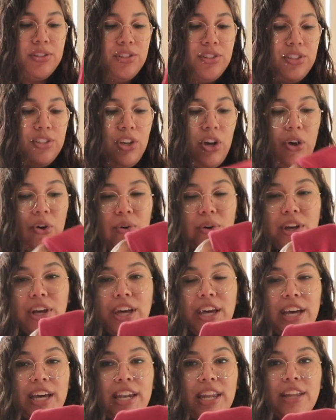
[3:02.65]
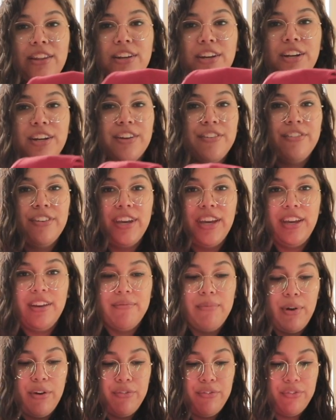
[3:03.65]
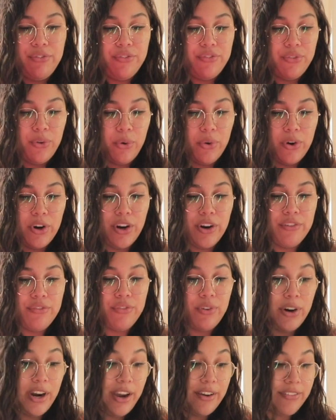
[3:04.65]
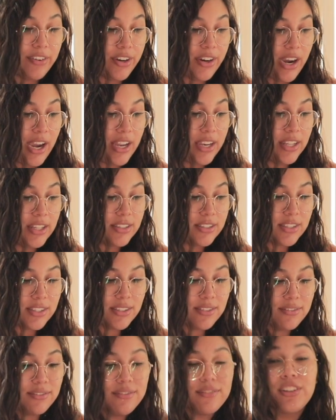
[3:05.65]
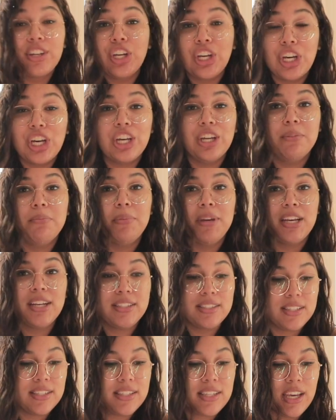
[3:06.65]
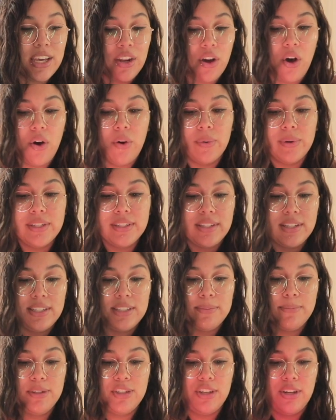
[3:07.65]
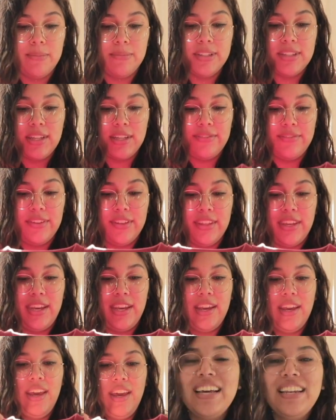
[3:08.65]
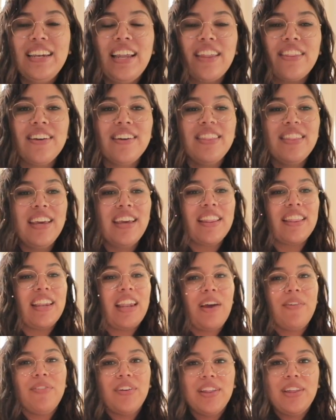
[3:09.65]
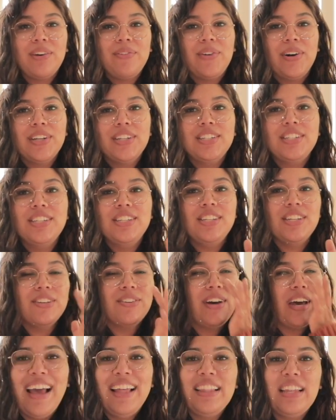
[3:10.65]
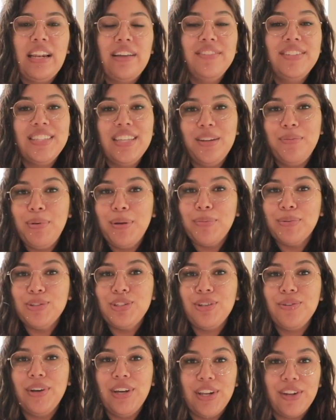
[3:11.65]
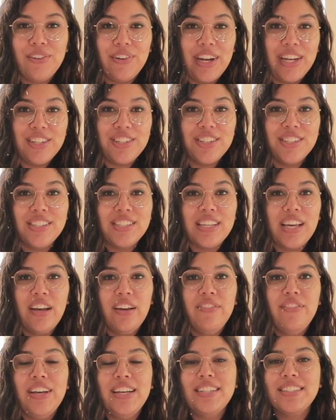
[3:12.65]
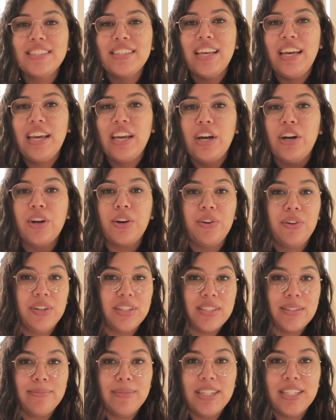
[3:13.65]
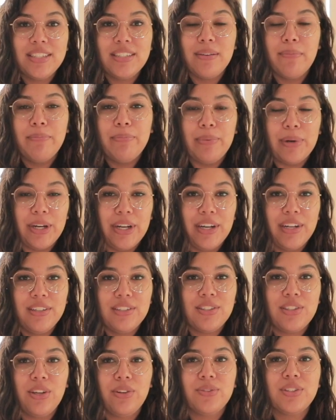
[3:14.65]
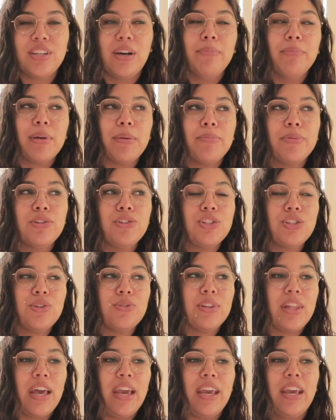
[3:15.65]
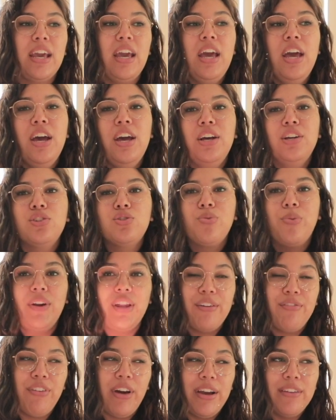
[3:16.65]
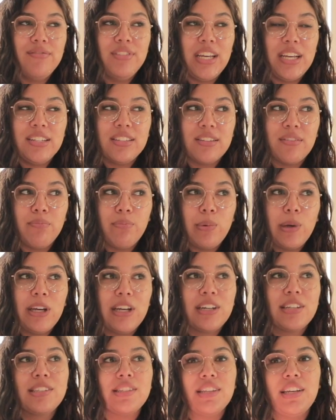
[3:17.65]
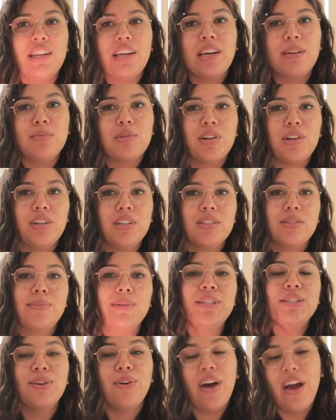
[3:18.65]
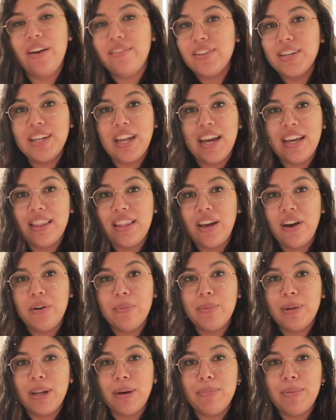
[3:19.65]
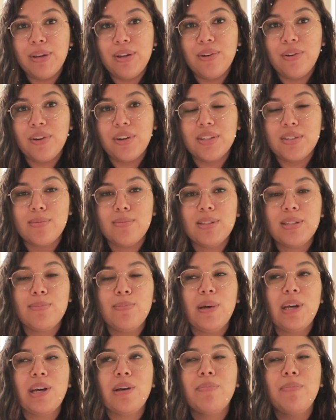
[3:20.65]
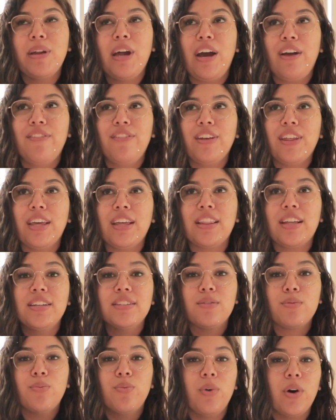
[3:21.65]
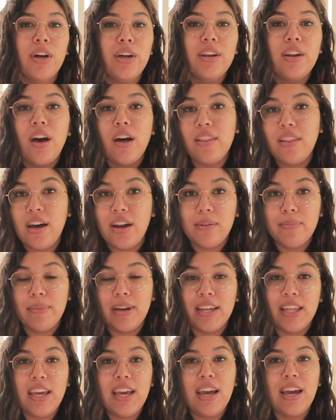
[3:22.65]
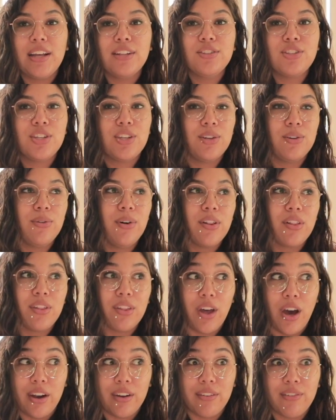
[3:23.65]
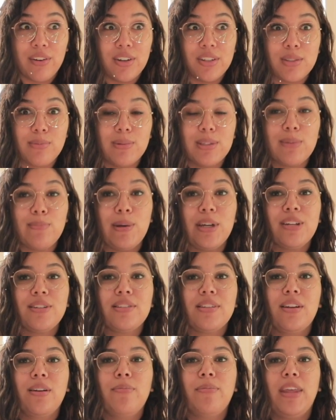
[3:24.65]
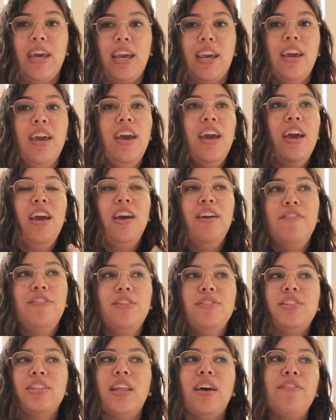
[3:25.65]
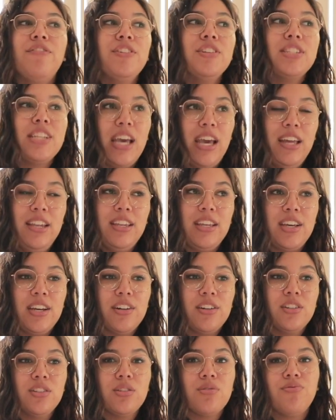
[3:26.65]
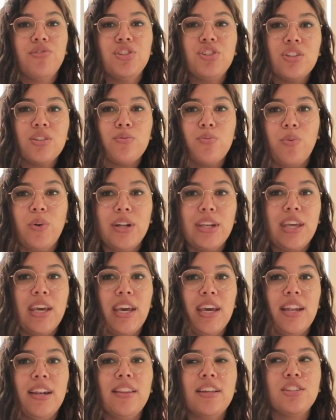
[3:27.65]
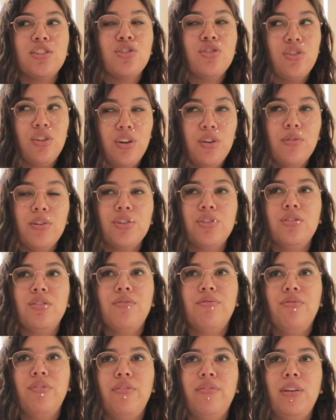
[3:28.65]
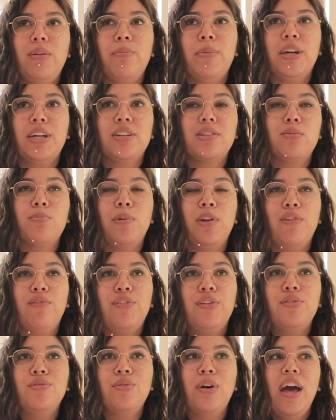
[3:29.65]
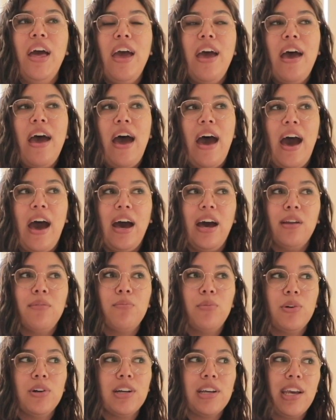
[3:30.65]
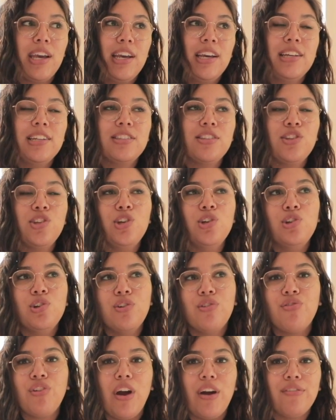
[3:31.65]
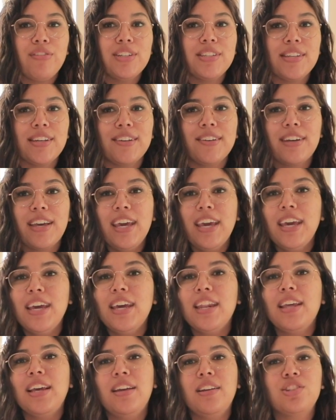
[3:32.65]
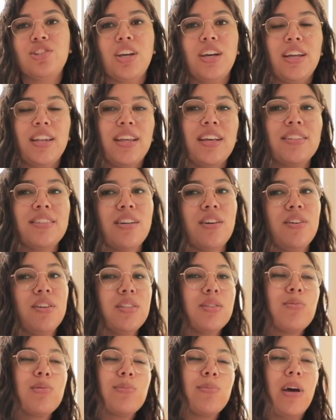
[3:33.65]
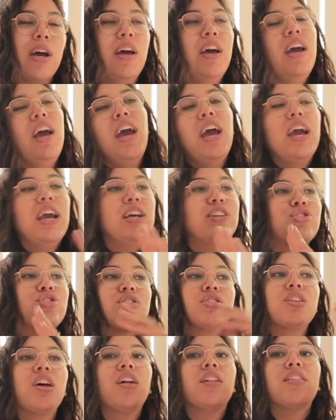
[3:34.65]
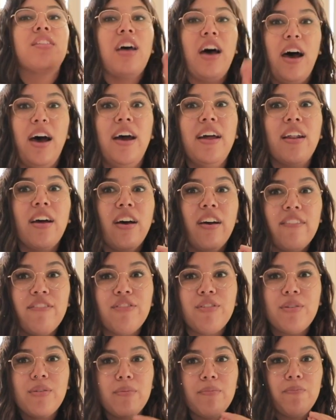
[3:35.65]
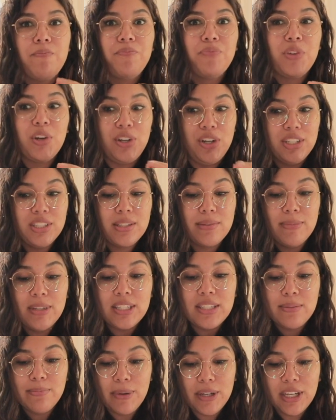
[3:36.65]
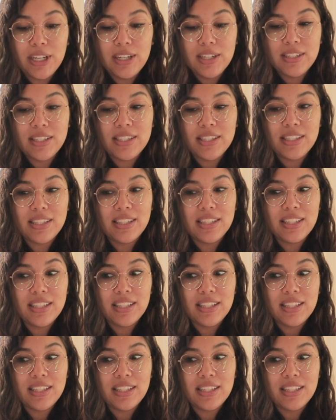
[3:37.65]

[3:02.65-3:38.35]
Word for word: so good and they're gonna fit him for forever. And it's good because this kid always needs pajamas, I feel like. Another thing that I really wanted to do and that I've seen people do iterations of is like a Christmas book. So some people do like 25 days of books leading up to Christmas so every night they open up a new Christmas book but I feel like that's one a lot of money and two a lot of Christmas books and I'm like if you did that for 10 years for just one kid that's 250 bucks but if you add more kids and you do it for every single kid each kid gets a Christmas book it's just a lot of Christmas books